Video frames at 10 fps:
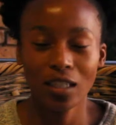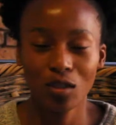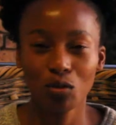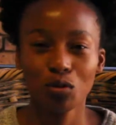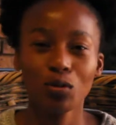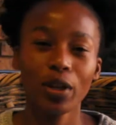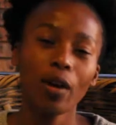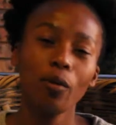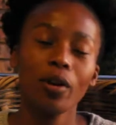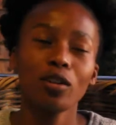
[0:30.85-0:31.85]
So
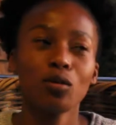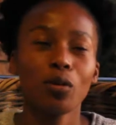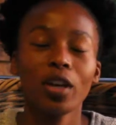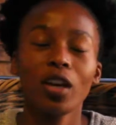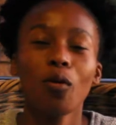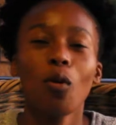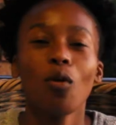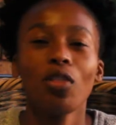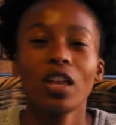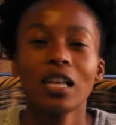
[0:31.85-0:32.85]
today we are talking
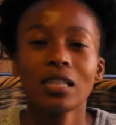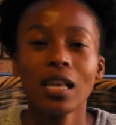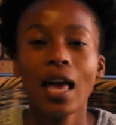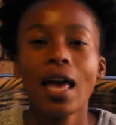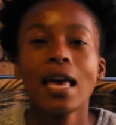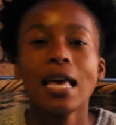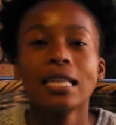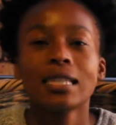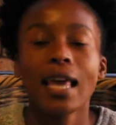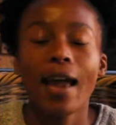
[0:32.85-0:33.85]
all things
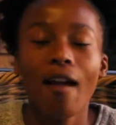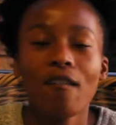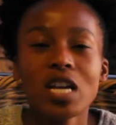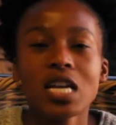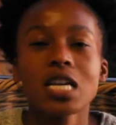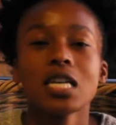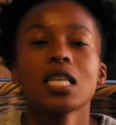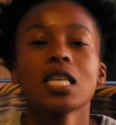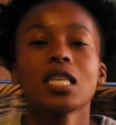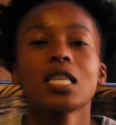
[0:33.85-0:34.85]

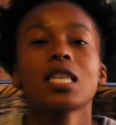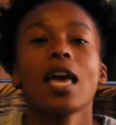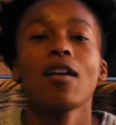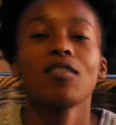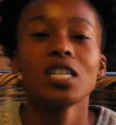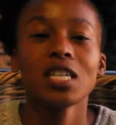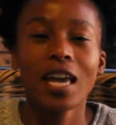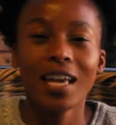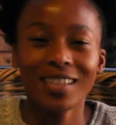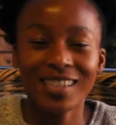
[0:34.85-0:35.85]
saving,
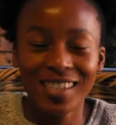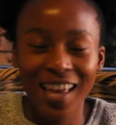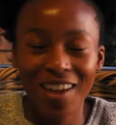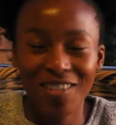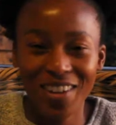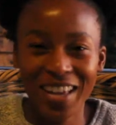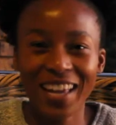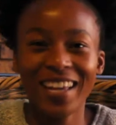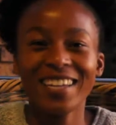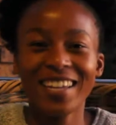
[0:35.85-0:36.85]

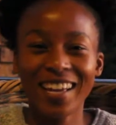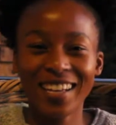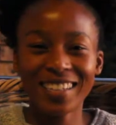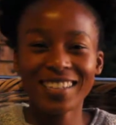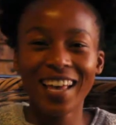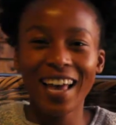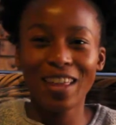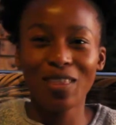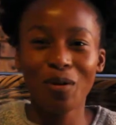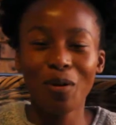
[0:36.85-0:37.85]
and yes,
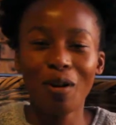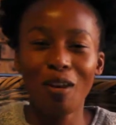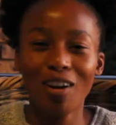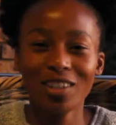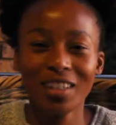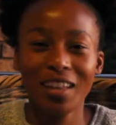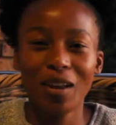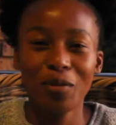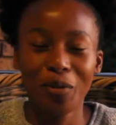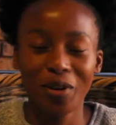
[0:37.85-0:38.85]
I throw a lot
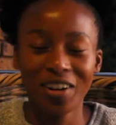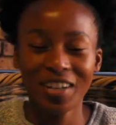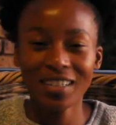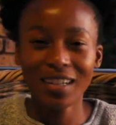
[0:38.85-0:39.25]
that word,